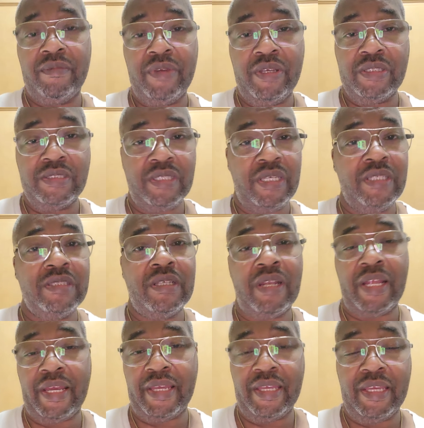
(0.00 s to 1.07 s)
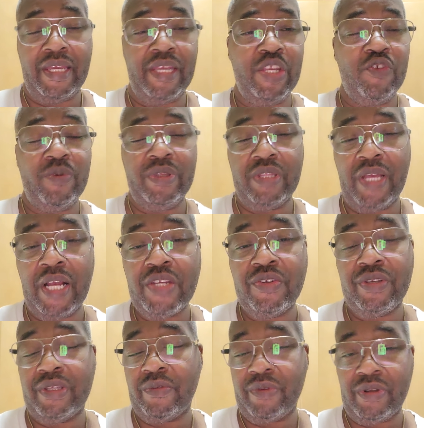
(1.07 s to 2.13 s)
because it's a lie and you've
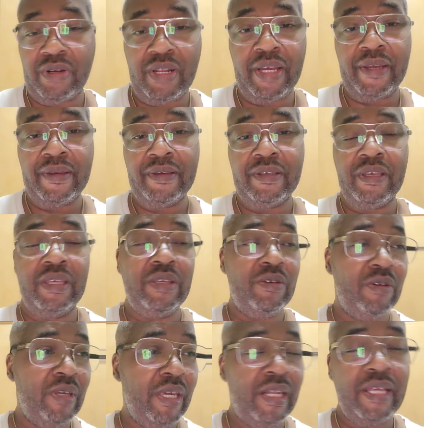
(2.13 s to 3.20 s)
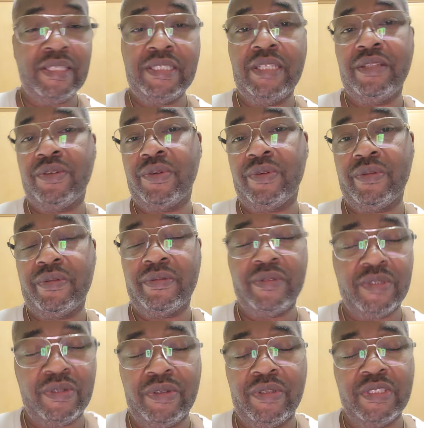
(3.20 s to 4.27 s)
indoctrinated with a lie and you cannot see the truth.
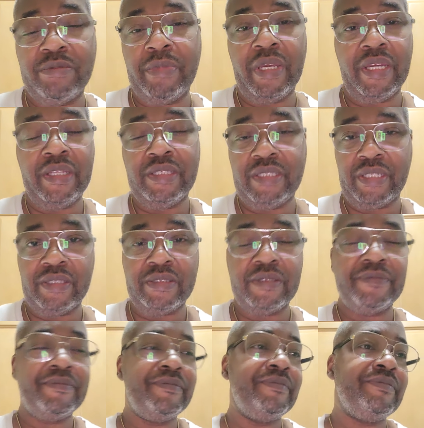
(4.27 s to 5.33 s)
So it doesn't make any sense